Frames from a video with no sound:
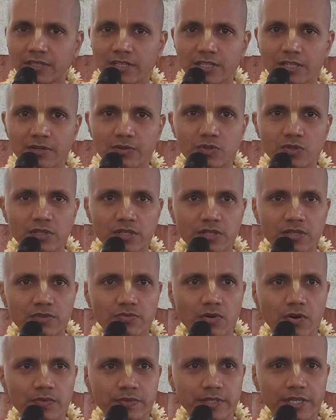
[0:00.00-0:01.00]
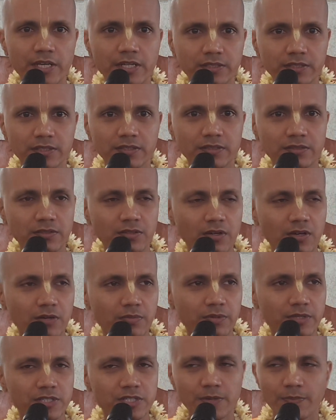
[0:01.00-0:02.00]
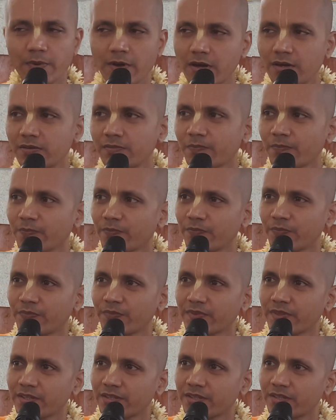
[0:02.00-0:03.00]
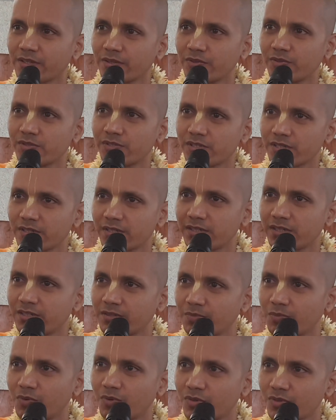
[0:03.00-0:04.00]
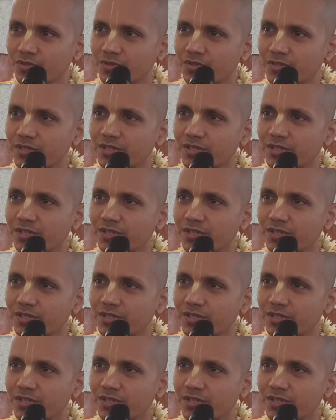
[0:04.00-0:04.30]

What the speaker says: either in the form of kirtan or by japa, you will see that the modes